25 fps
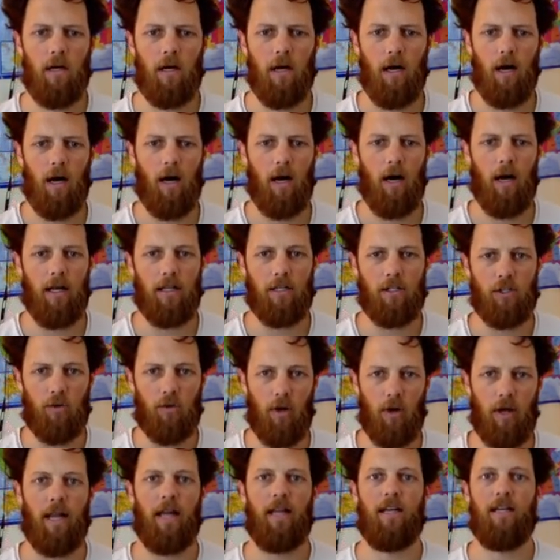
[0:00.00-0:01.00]
and to
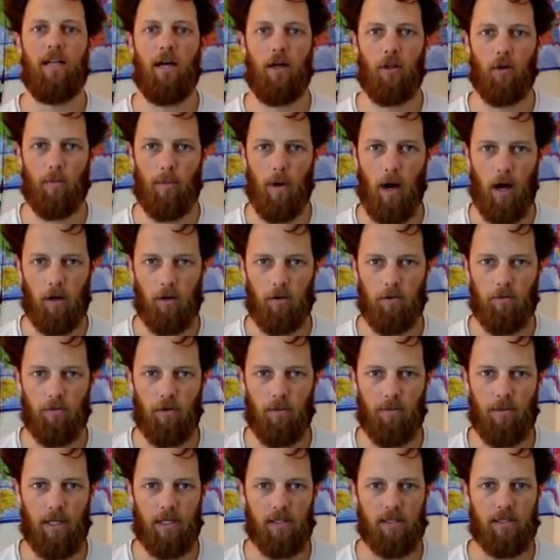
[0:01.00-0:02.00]
create another model
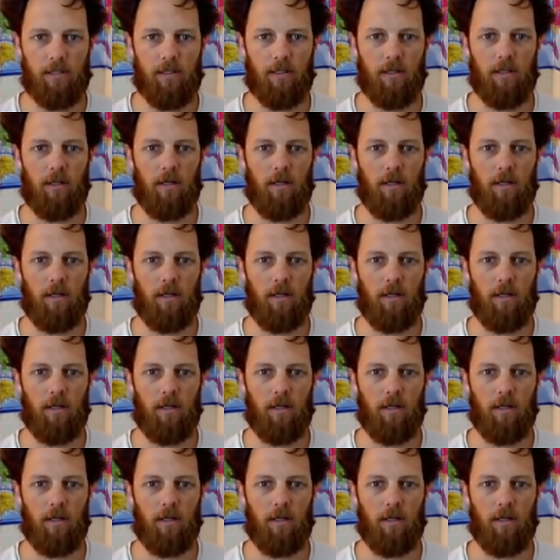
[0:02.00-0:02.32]
from this.